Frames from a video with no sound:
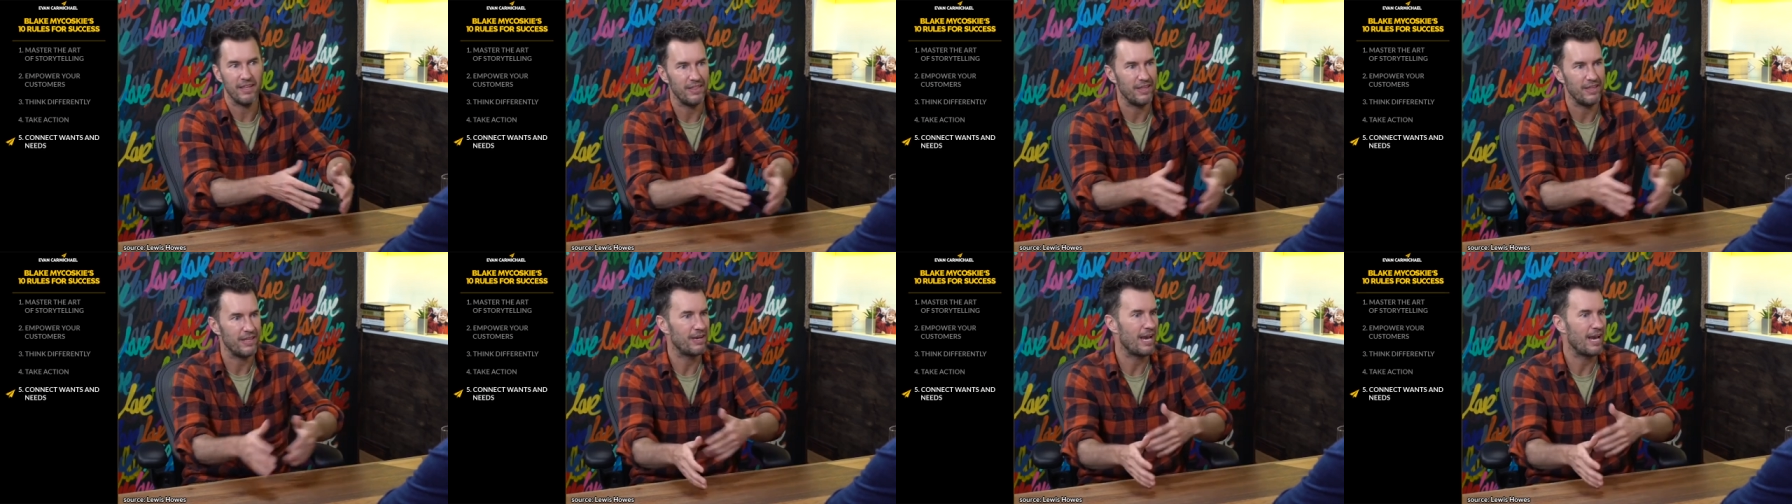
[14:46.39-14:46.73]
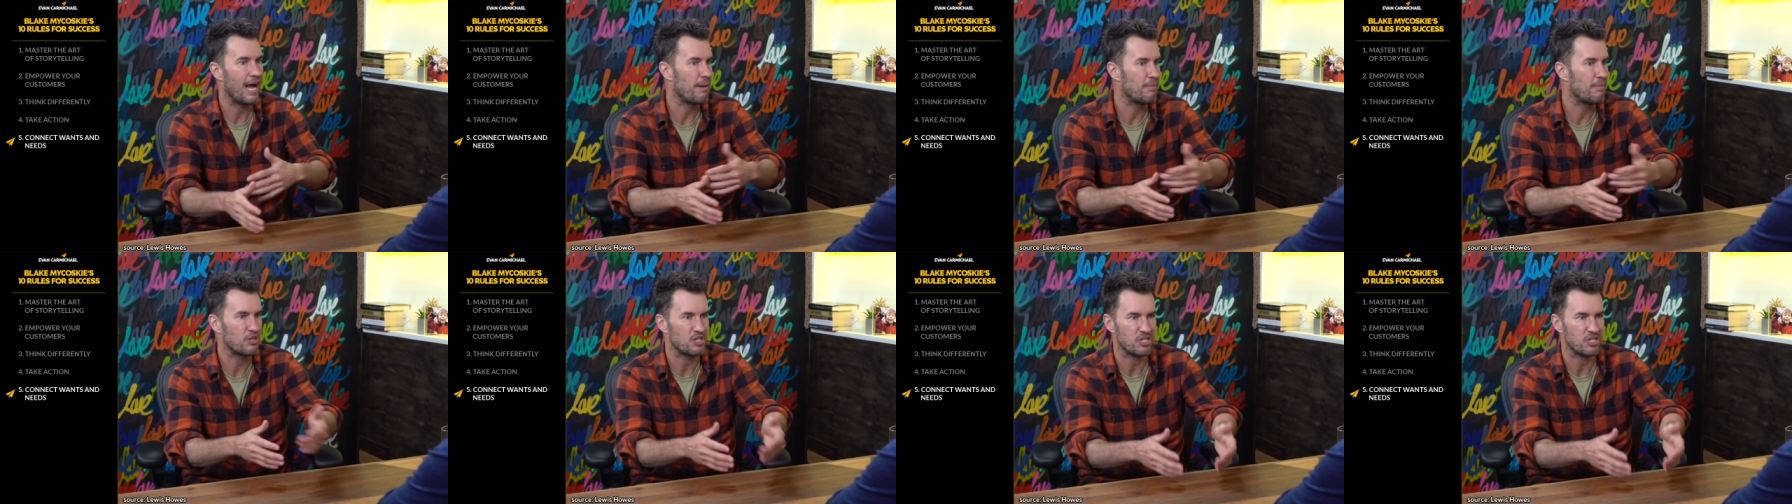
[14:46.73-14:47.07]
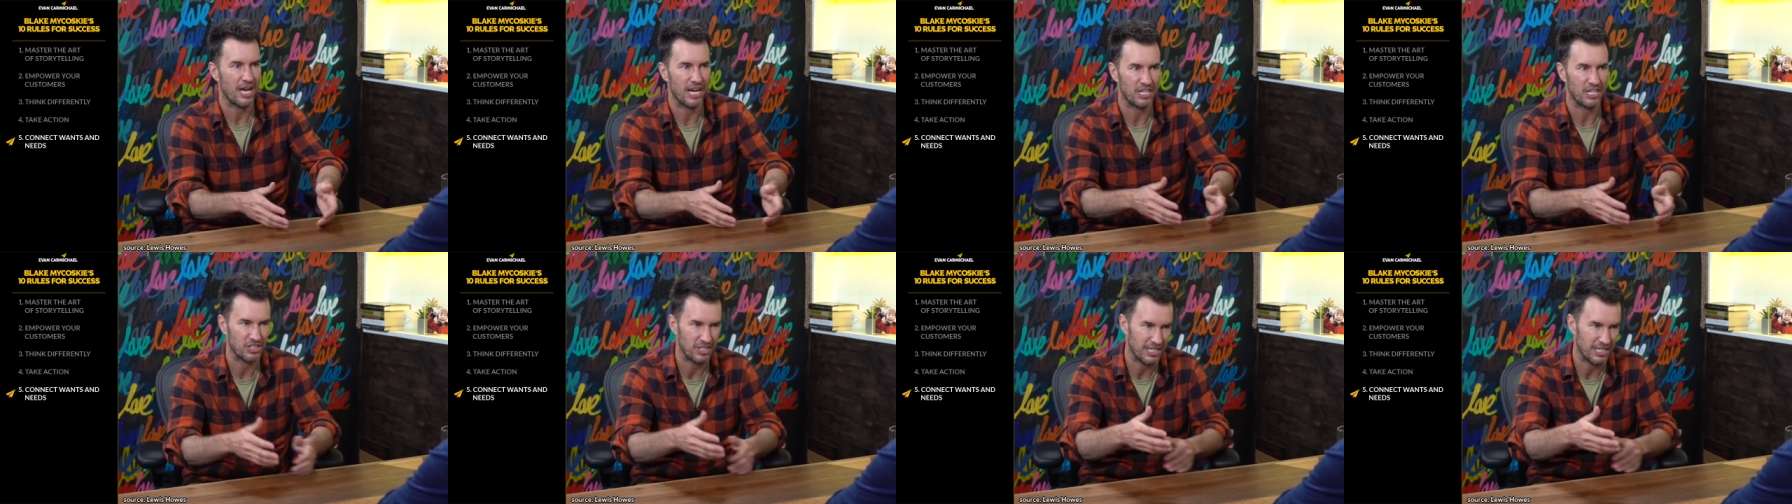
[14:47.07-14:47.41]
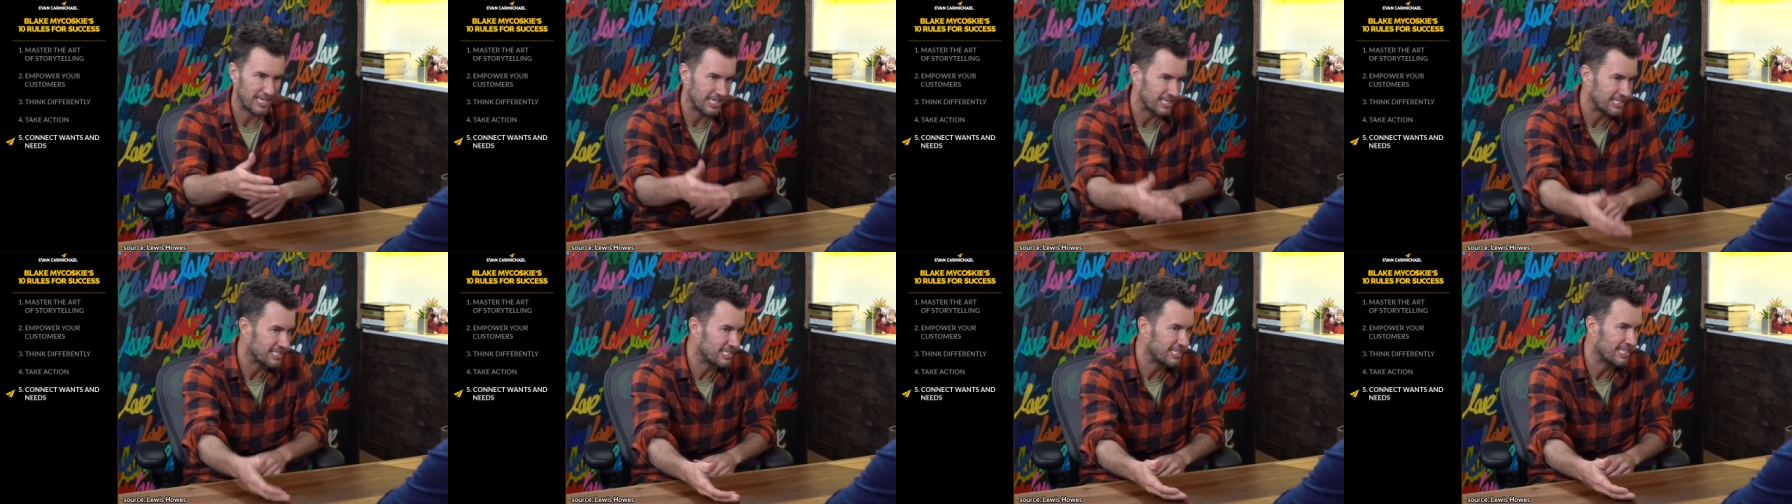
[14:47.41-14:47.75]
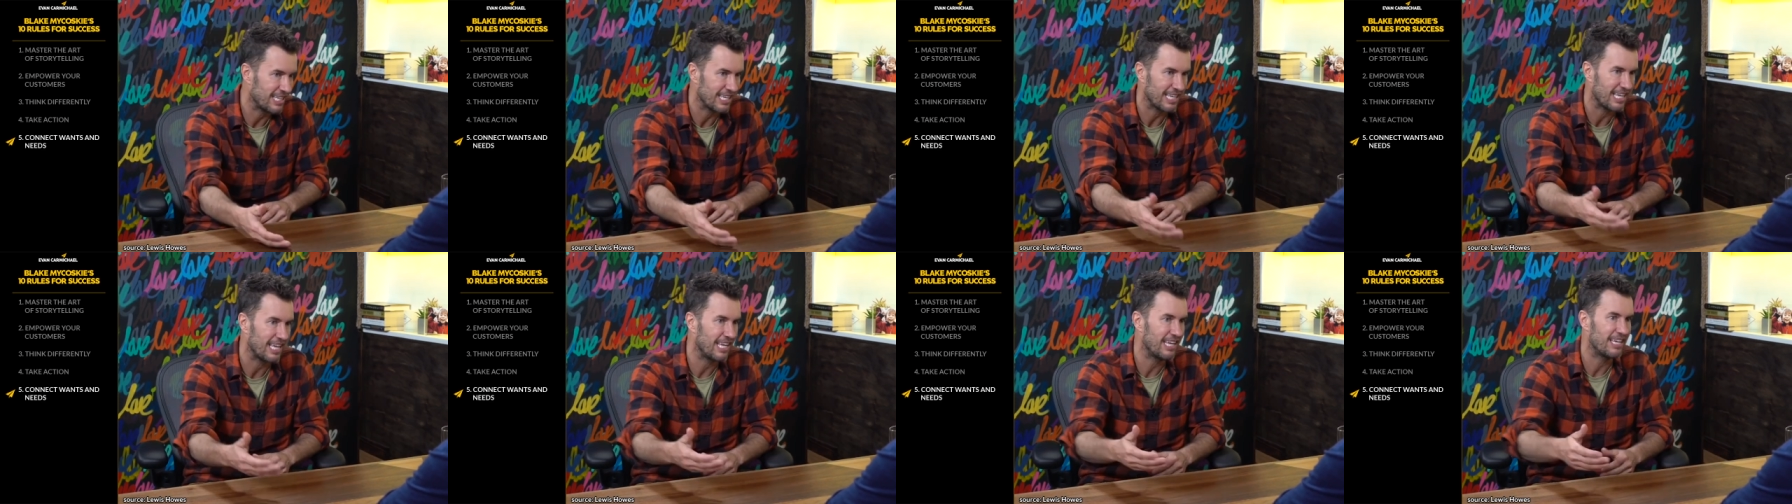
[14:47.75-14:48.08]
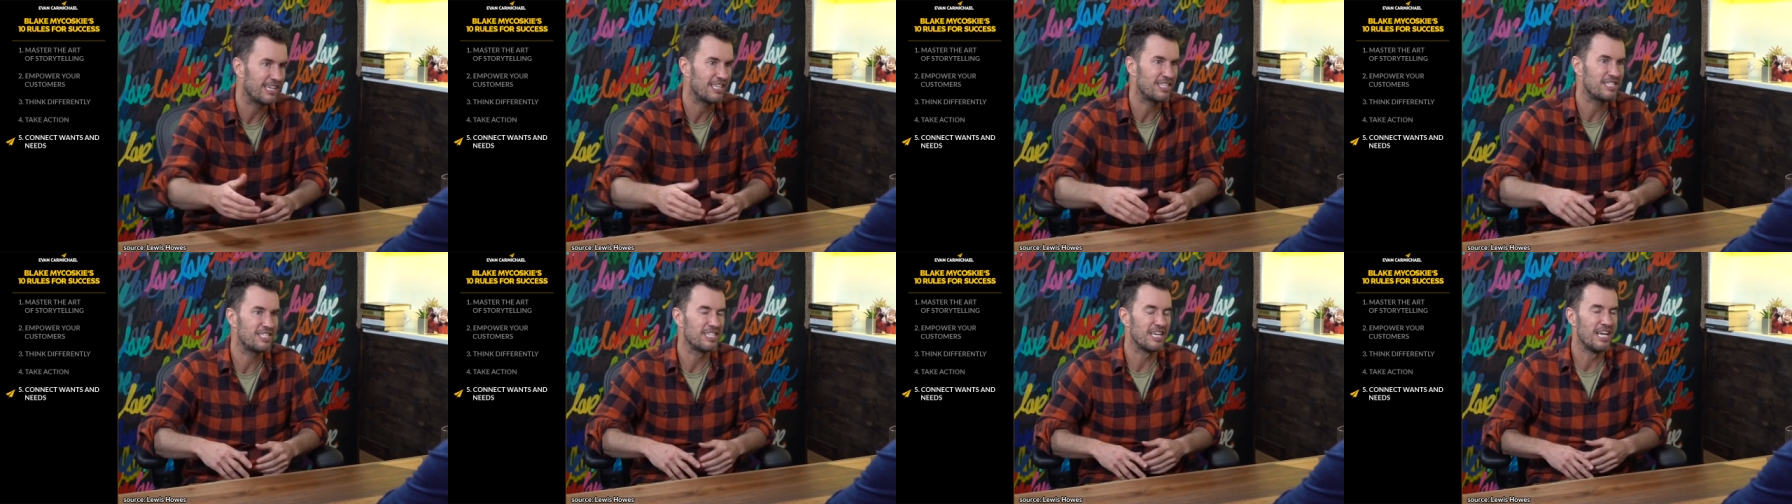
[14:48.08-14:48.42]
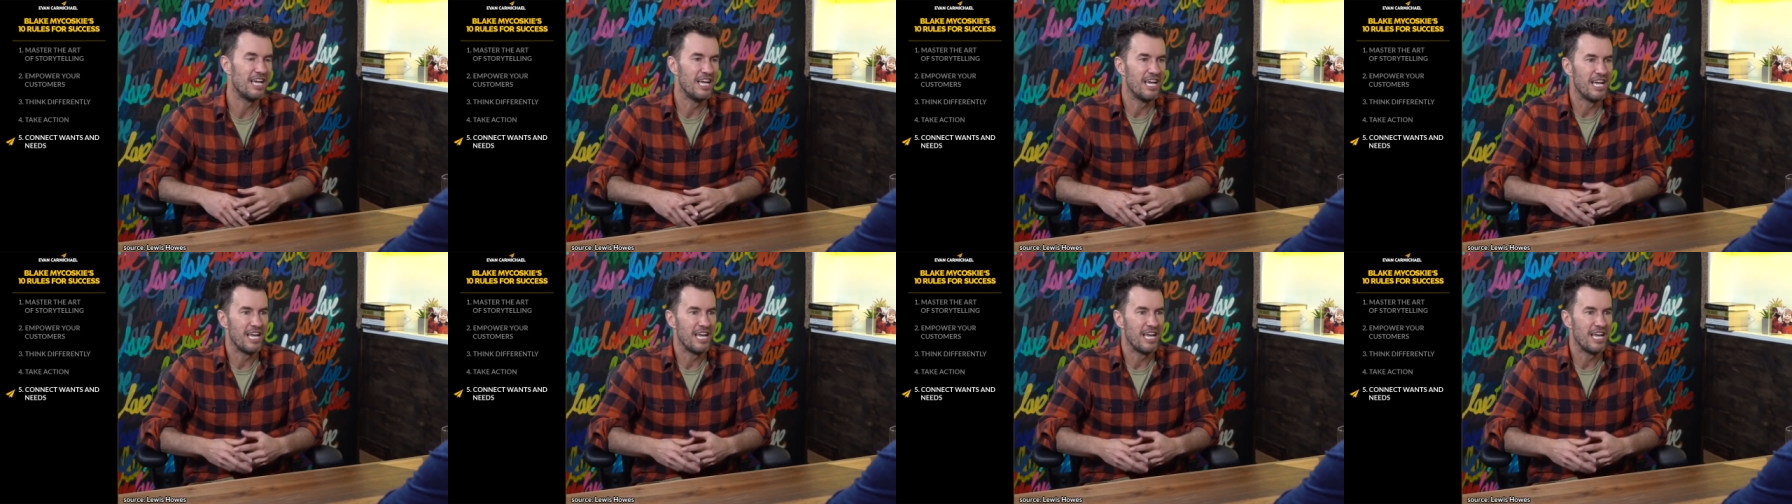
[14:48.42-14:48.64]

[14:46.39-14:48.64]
and then how much actually gets to the kids.